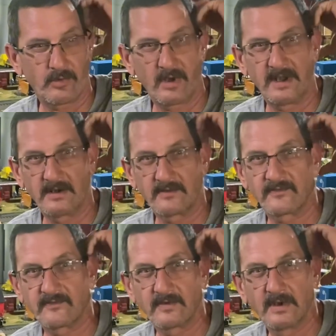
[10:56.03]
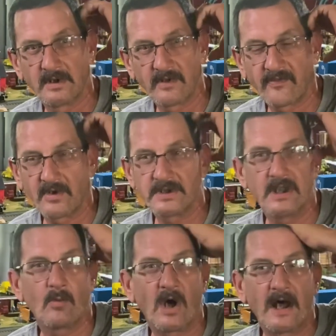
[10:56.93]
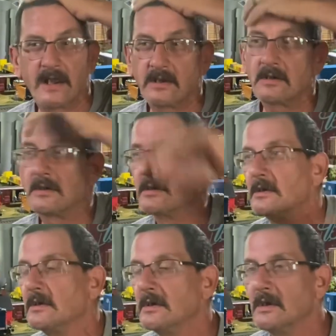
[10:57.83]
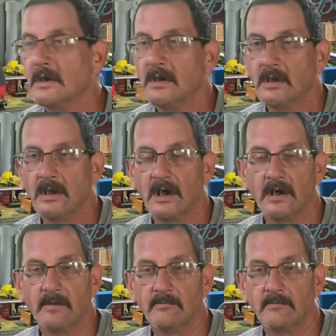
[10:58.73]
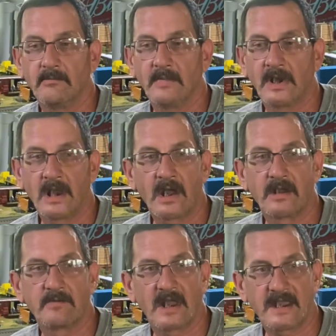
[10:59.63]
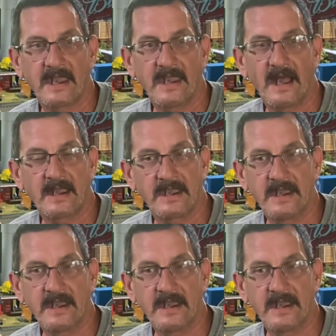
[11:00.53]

12 to 13 wide. Um, a lot of it I can I can